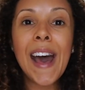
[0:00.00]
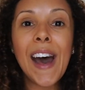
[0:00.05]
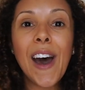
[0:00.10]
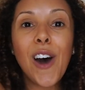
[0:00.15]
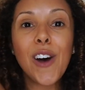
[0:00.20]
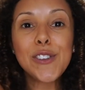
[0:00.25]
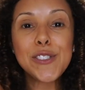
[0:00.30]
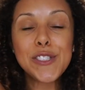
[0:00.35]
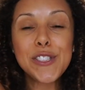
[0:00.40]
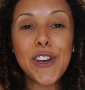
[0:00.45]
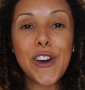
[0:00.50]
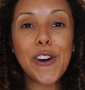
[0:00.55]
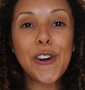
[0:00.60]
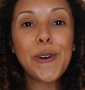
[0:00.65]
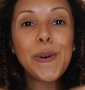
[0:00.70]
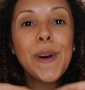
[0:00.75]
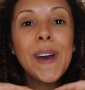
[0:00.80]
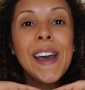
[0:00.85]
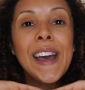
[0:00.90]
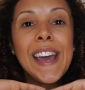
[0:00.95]

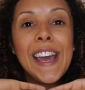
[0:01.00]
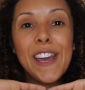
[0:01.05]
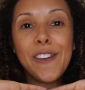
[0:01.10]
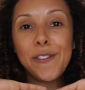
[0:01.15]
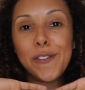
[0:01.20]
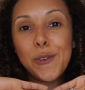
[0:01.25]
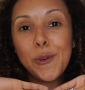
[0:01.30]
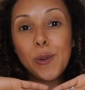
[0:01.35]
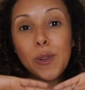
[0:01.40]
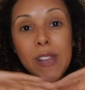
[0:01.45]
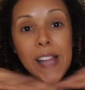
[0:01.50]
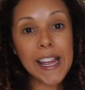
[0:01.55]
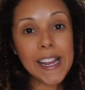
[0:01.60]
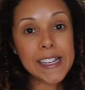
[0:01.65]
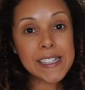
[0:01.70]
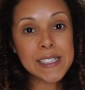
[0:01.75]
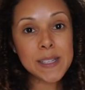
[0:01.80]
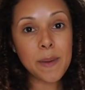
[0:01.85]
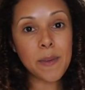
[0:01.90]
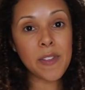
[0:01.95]
Also, if you
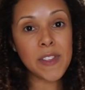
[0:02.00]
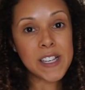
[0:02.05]
liked